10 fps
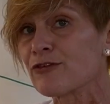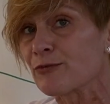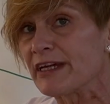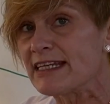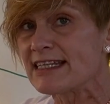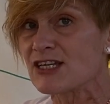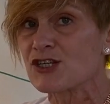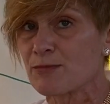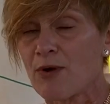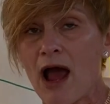
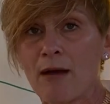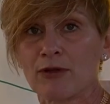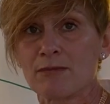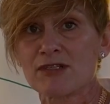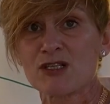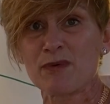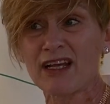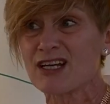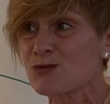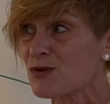3-digit problems is
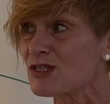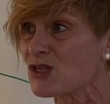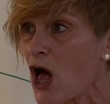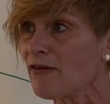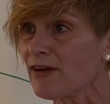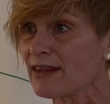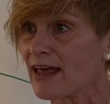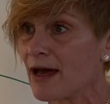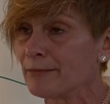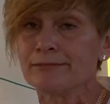because we're solving
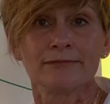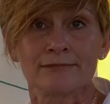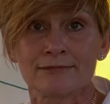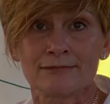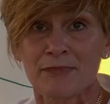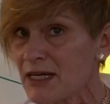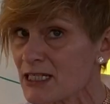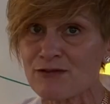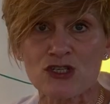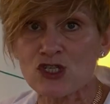them
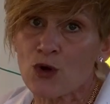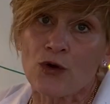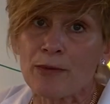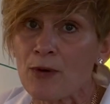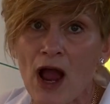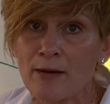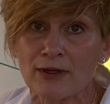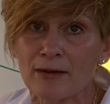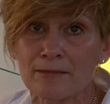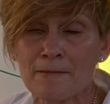because of a story
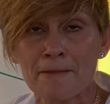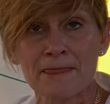problem.